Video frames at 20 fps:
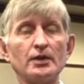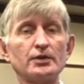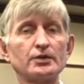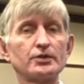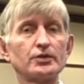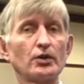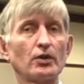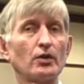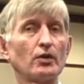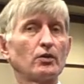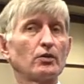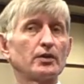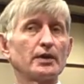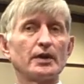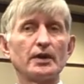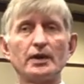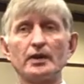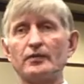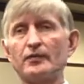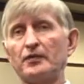So
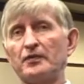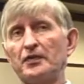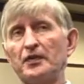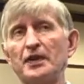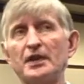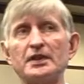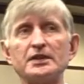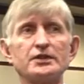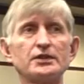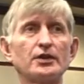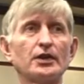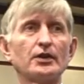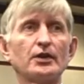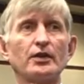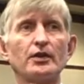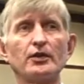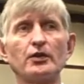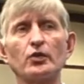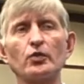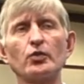it fits. The
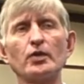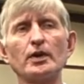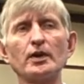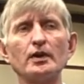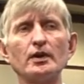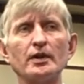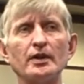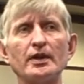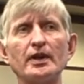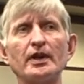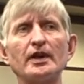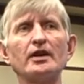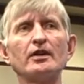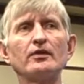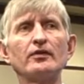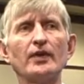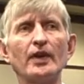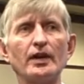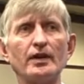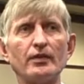real and
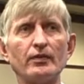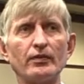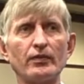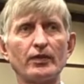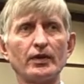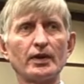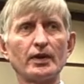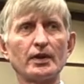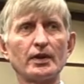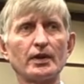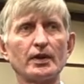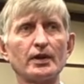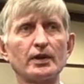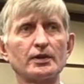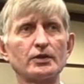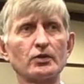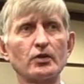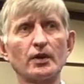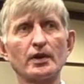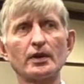innovative thing
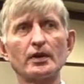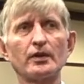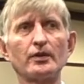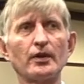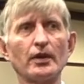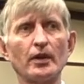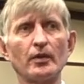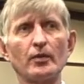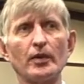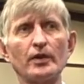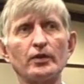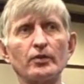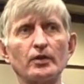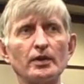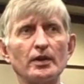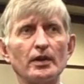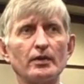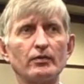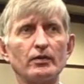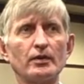is going into
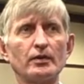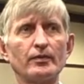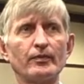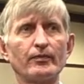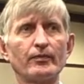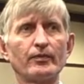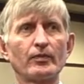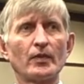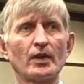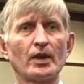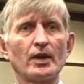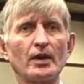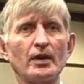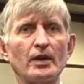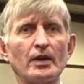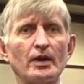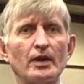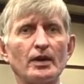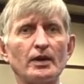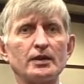elementary level
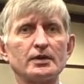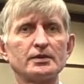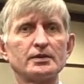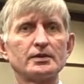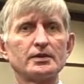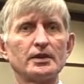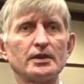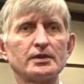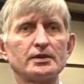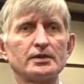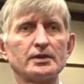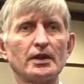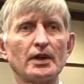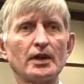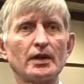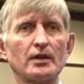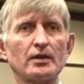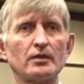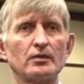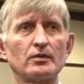and
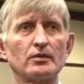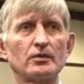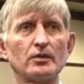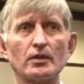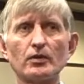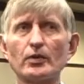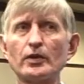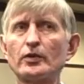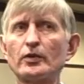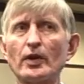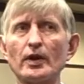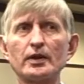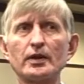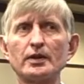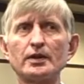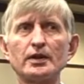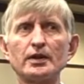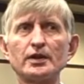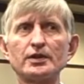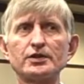saying, what are we trying
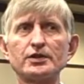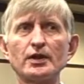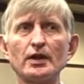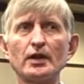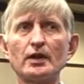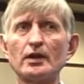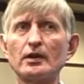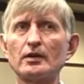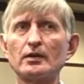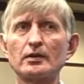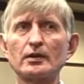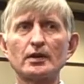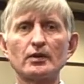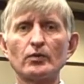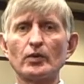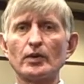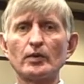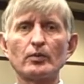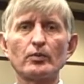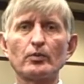to teach there?
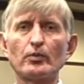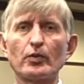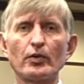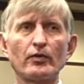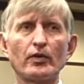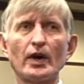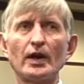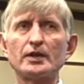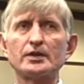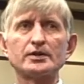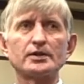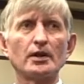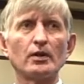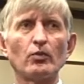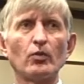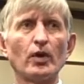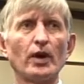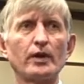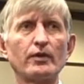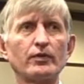Can we provide
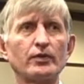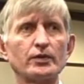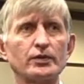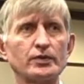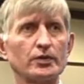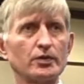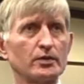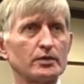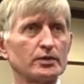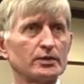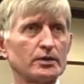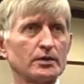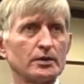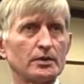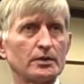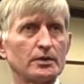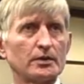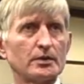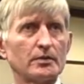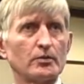some way for students
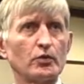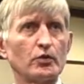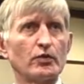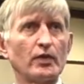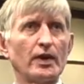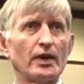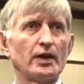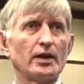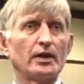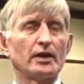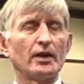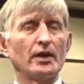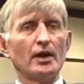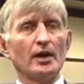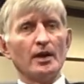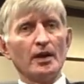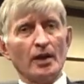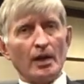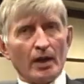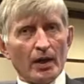to move
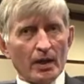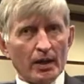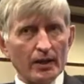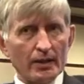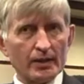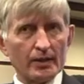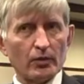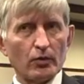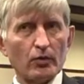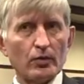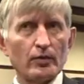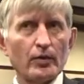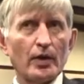ahead?